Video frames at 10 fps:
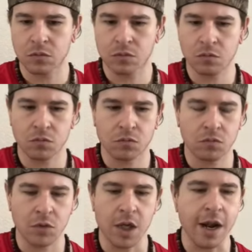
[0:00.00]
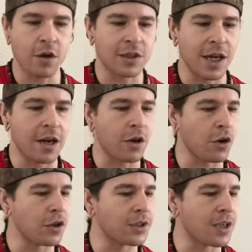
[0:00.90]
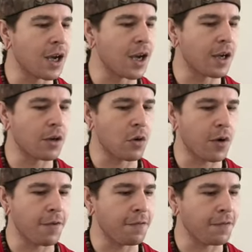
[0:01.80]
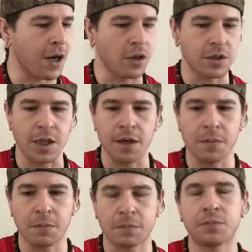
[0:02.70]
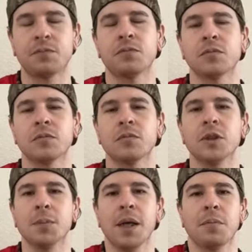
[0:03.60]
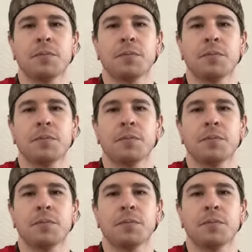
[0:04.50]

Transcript: an air sign, an earth sign, or a fire sign. Goodbye.